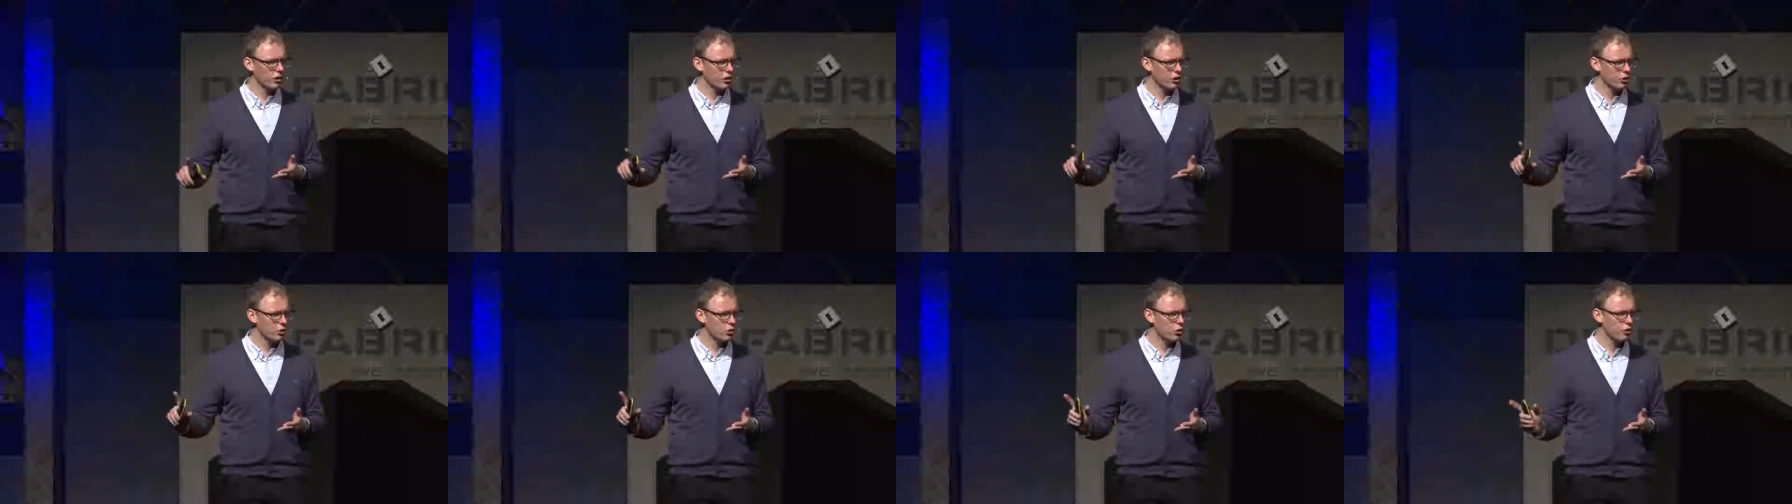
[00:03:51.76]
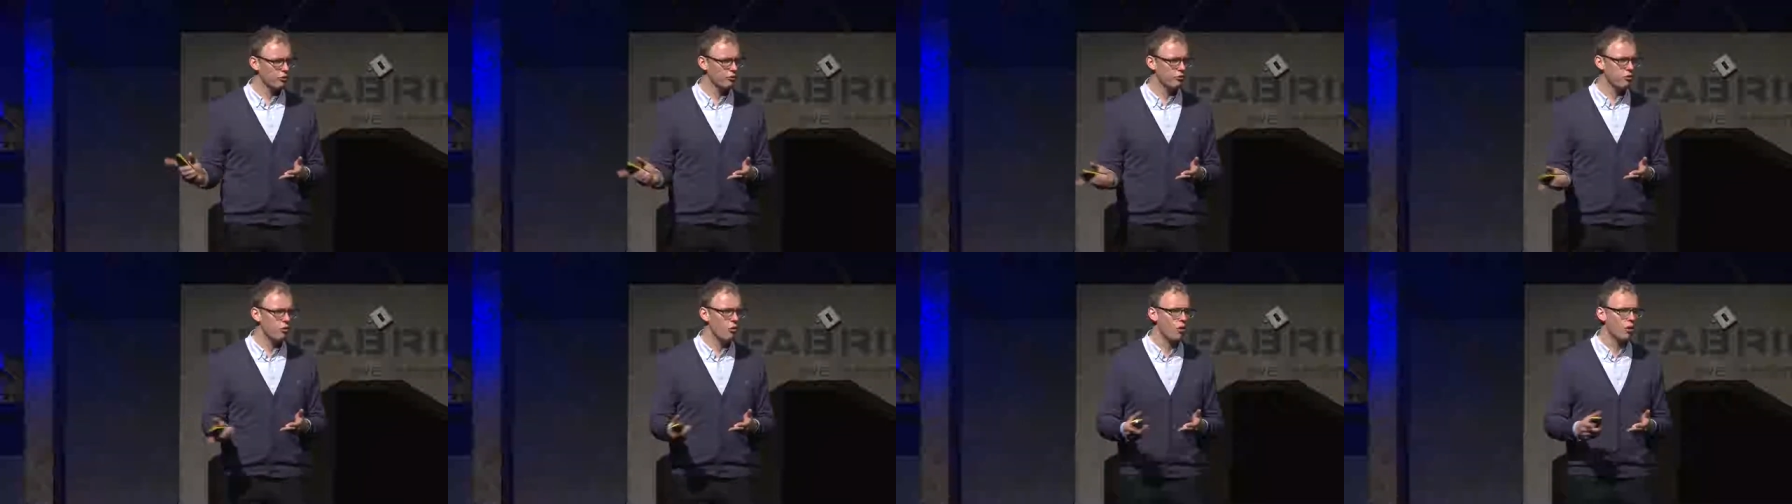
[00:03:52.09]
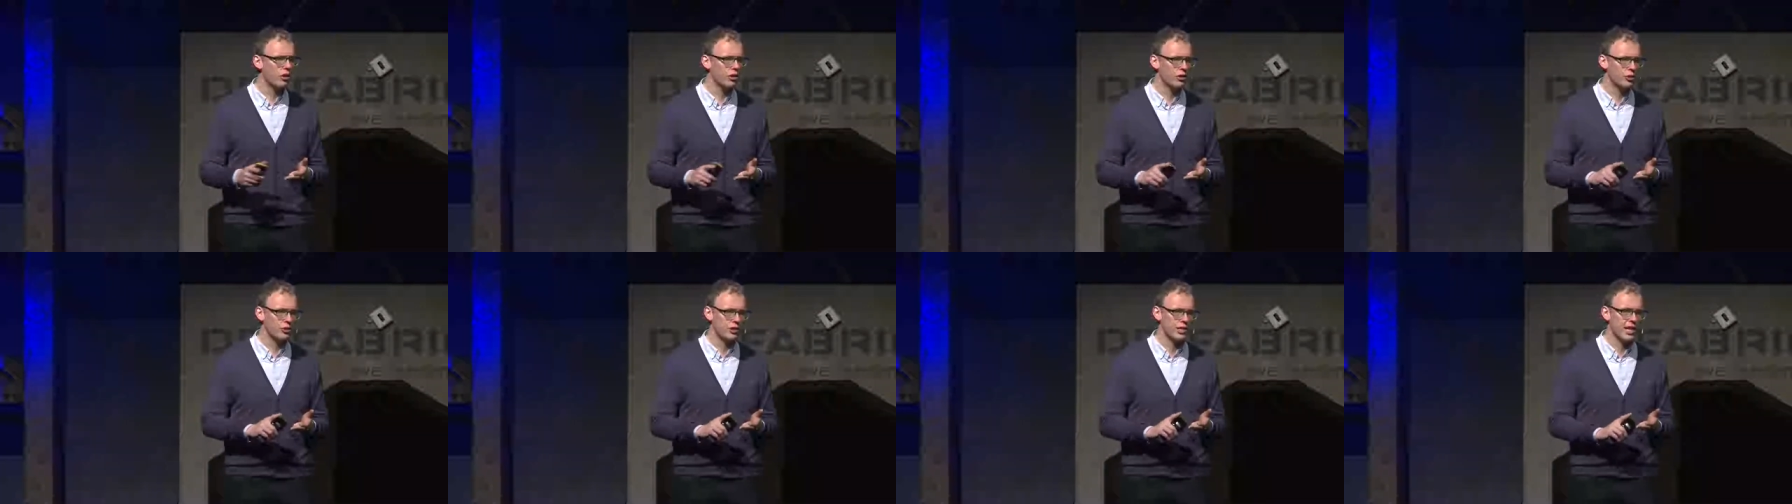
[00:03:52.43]
return four,
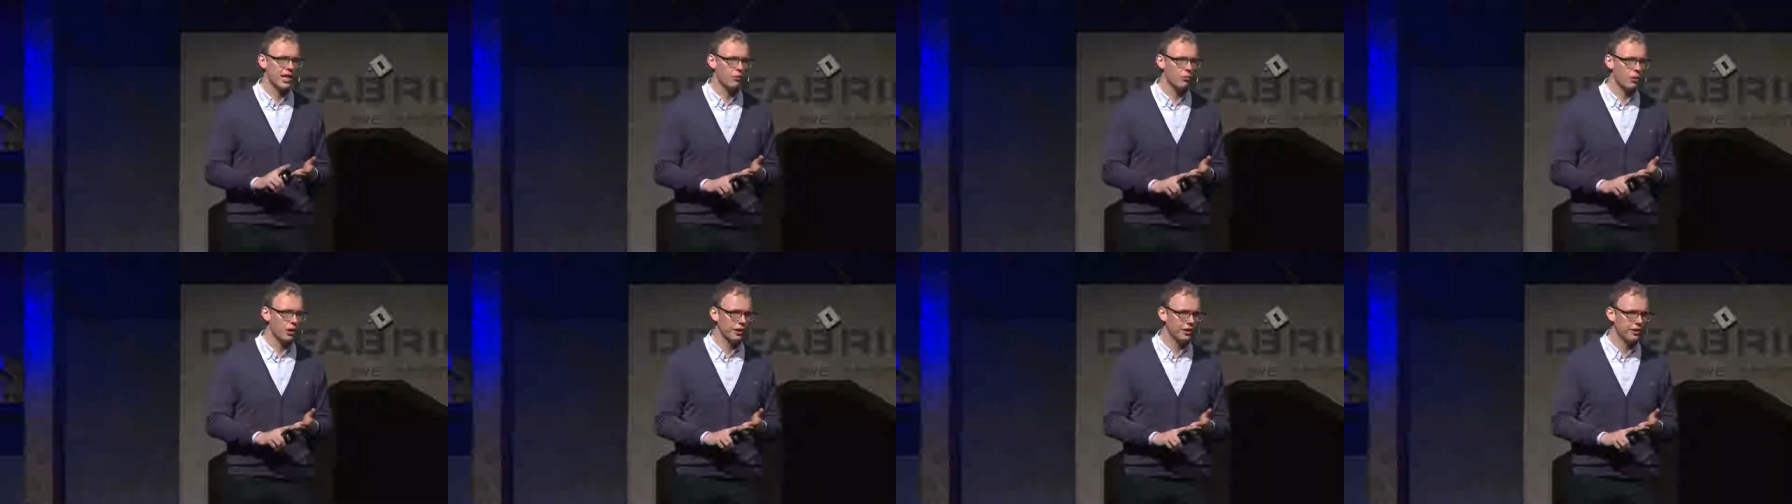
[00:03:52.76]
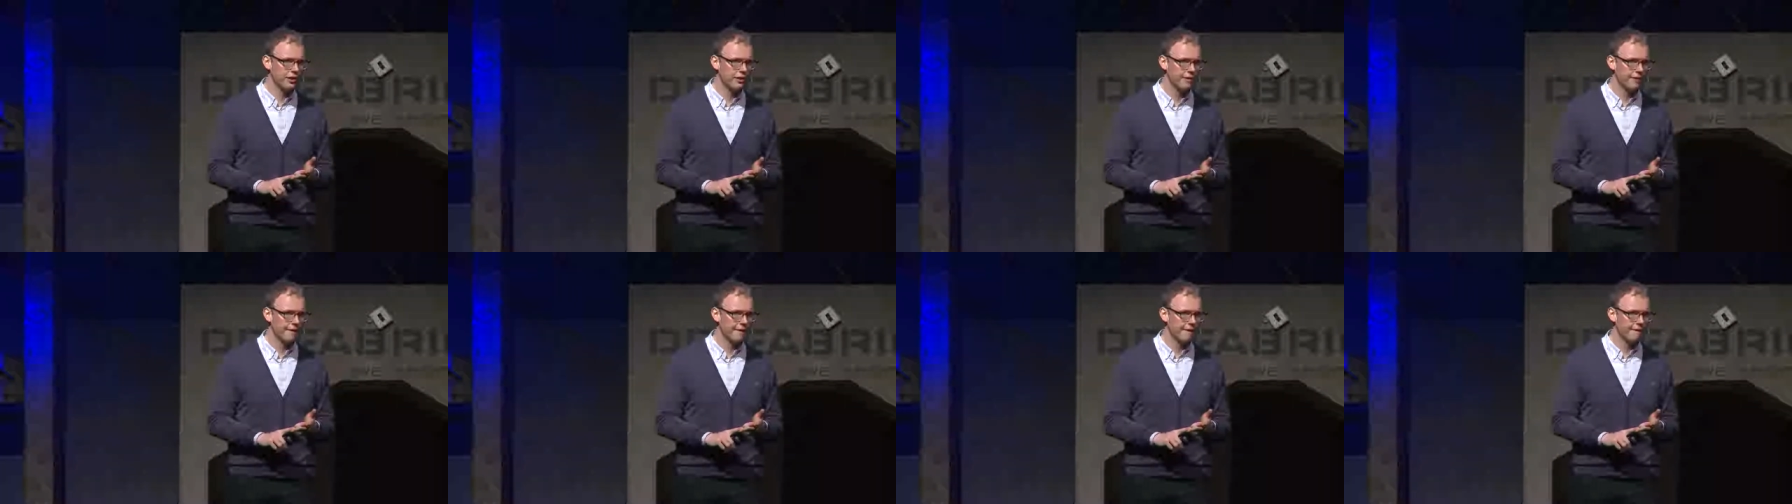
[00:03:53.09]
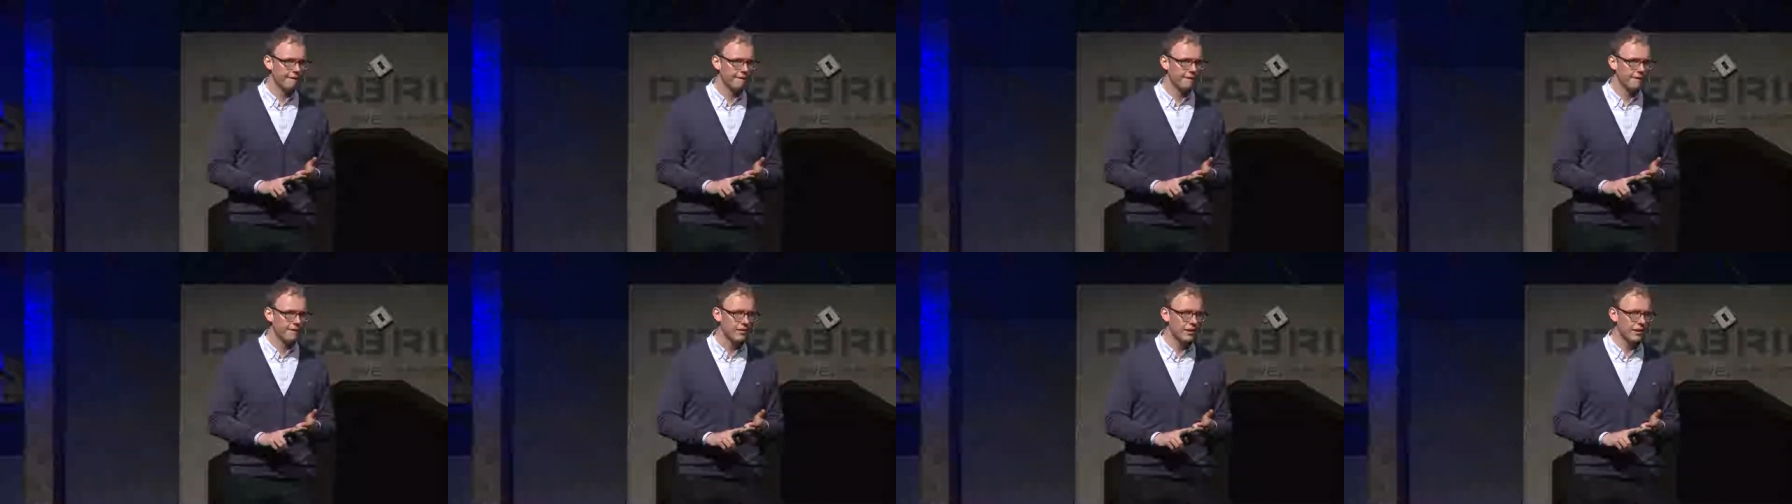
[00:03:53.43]
and you take one.
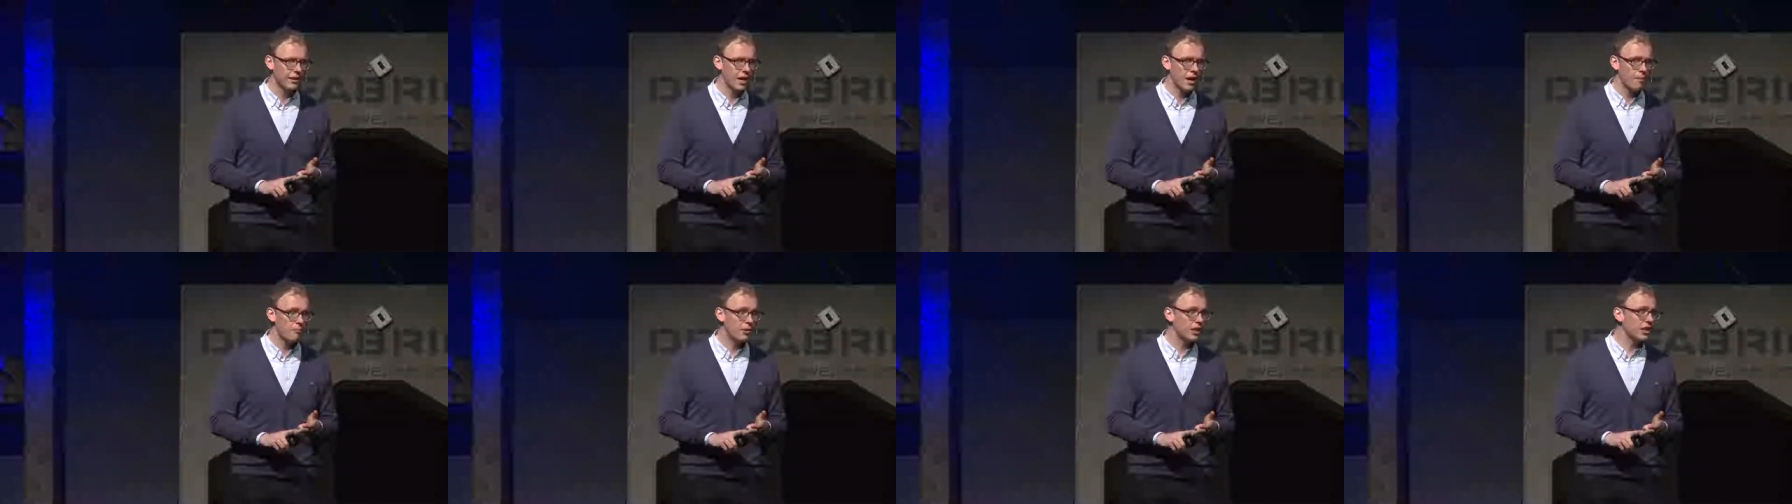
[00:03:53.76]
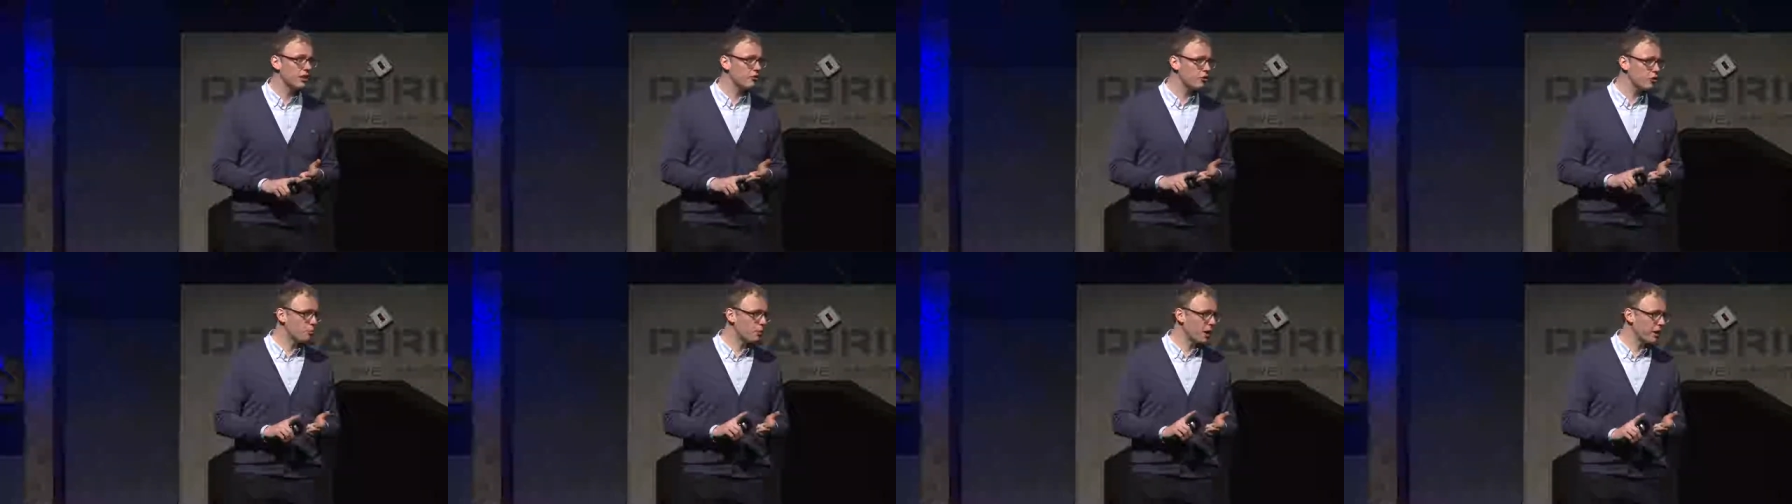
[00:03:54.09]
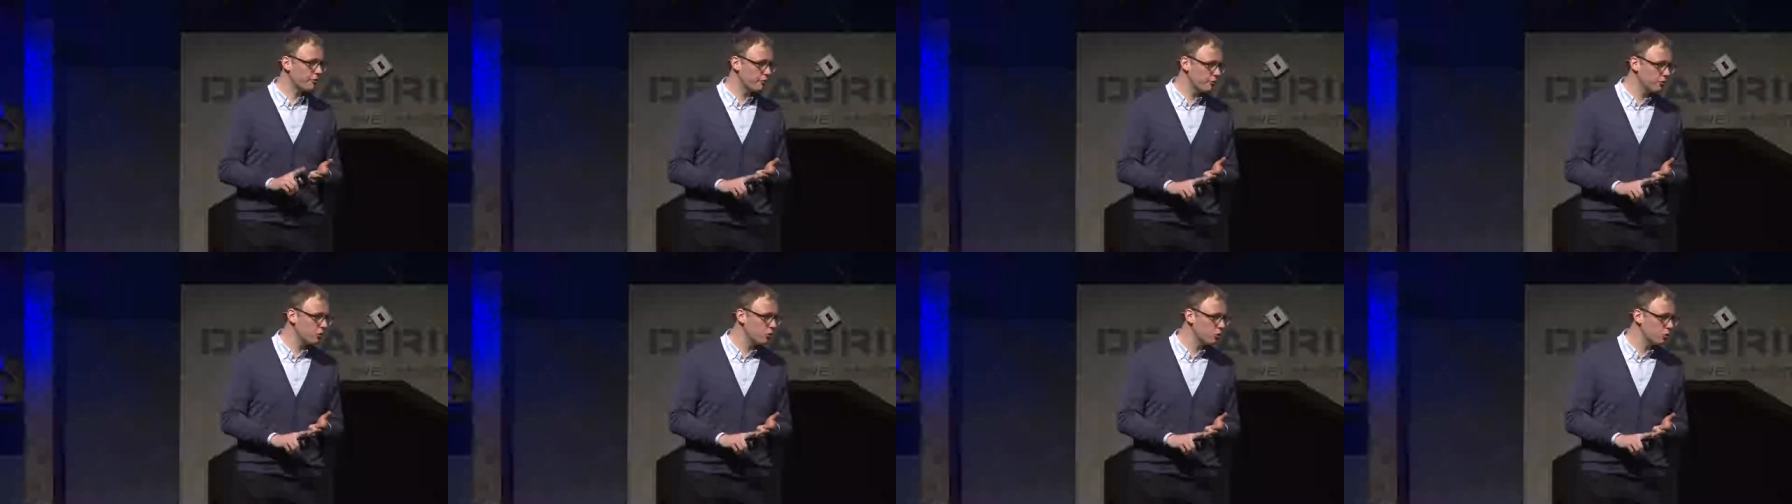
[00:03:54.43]
But if you buy
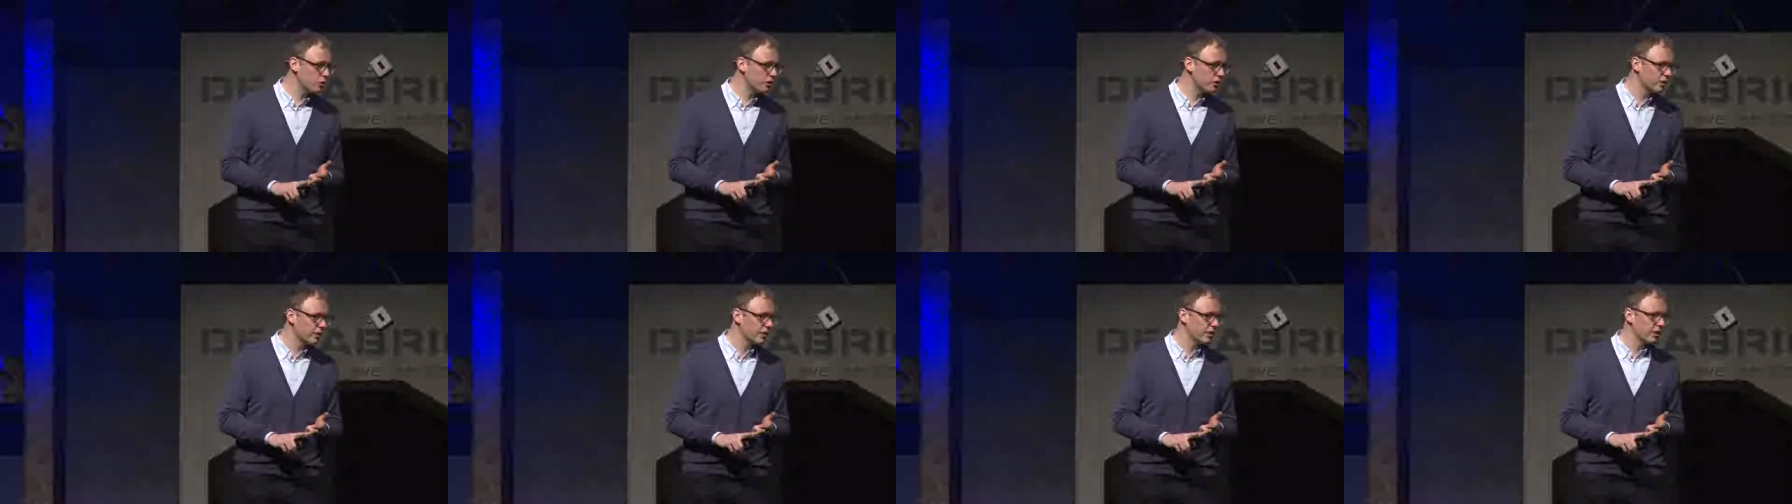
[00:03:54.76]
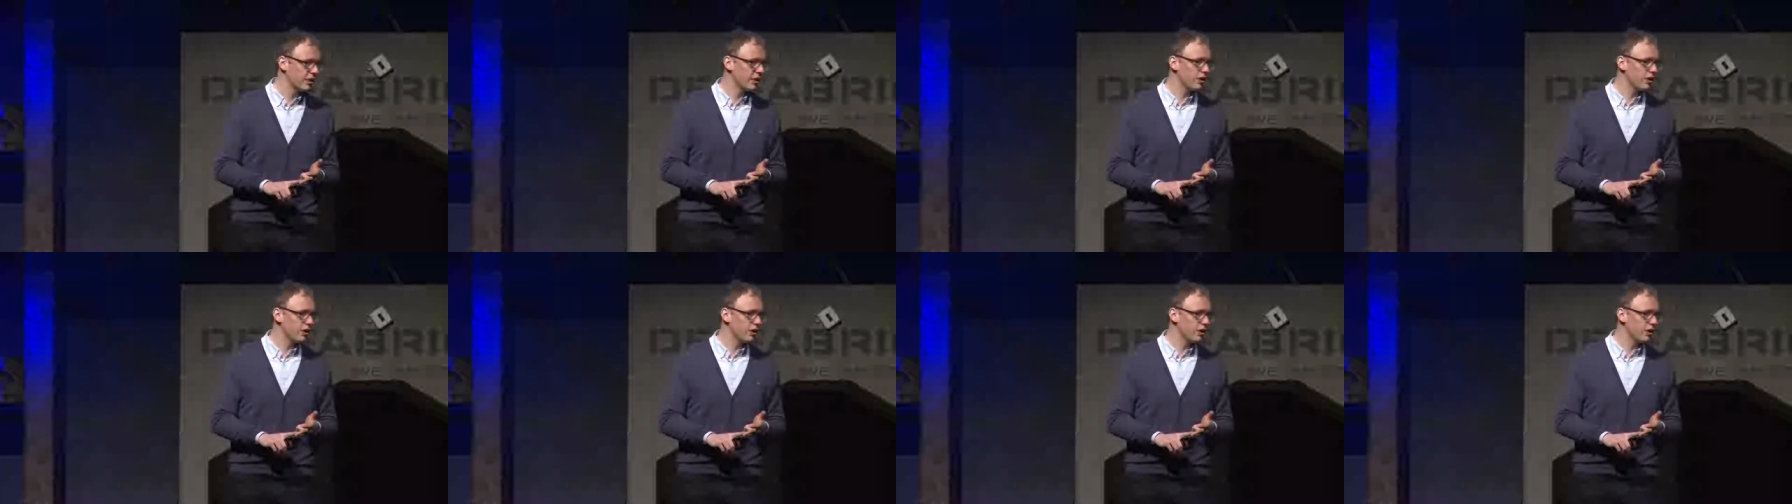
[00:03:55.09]
food,